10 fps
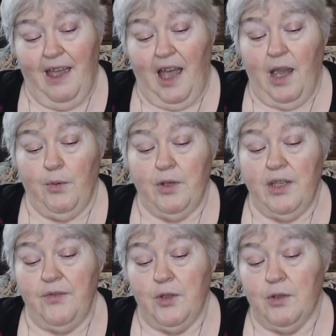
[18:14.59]
I will
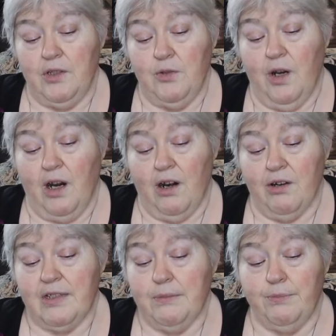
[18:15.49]
give you a new
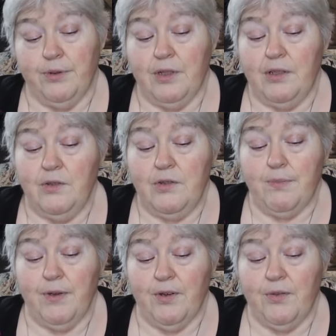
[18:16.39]
heart and put a new
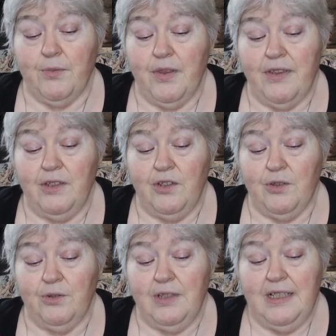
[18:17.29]
spirit within
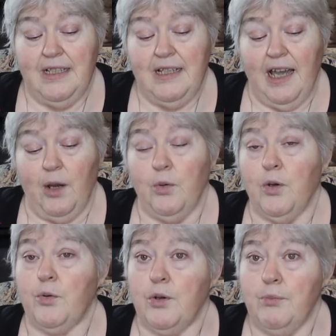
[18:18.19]
you. I
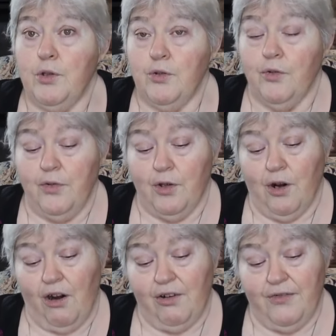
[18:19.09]
will remove your
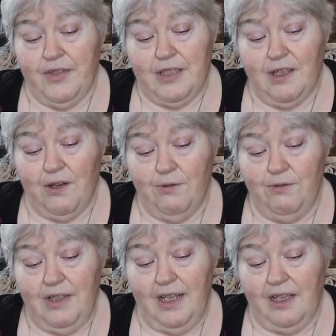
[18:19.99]
heart of
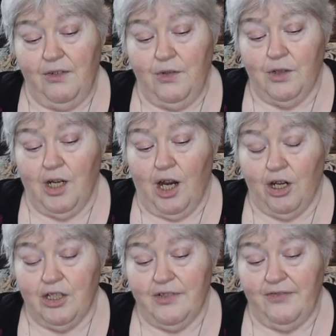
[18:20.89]
stone and give you a
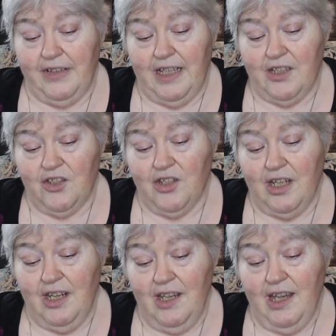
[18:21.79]
heart of flesh.
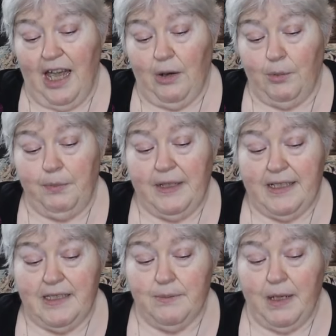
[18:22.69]
I will
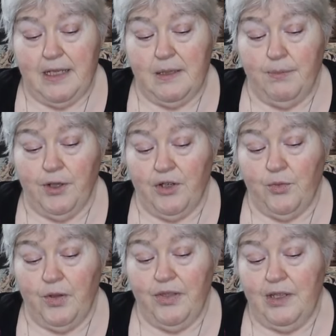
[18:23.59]
place my
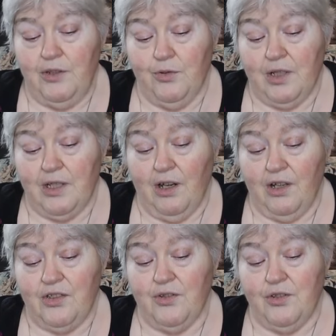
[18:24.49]
spirit within you and
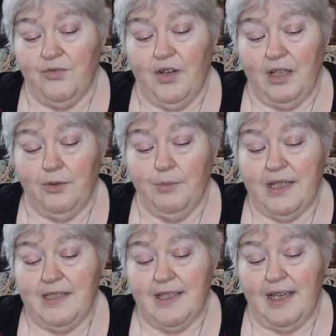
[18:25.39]
cause you to follow my
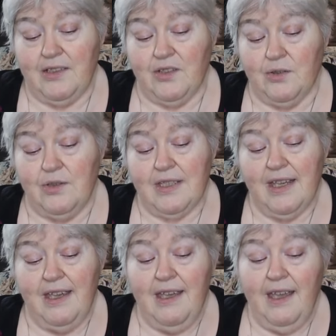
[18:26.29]
statutes
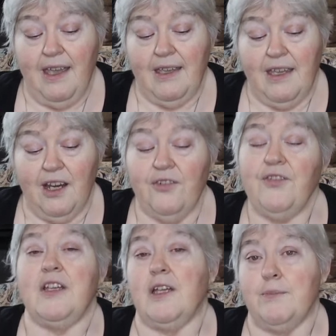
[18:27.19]
and
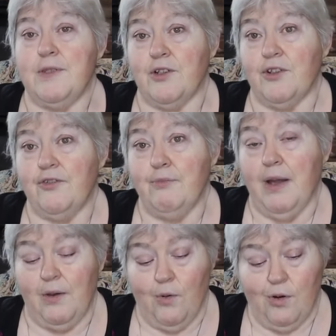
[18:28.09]
carefully observe
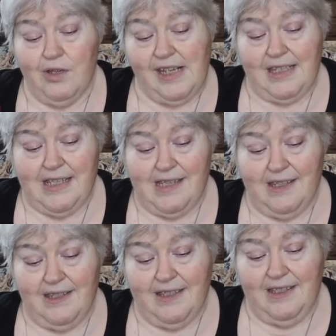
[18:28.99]
my
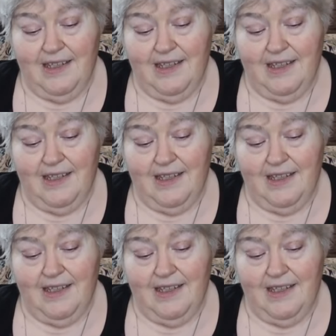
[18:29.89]
ordinances.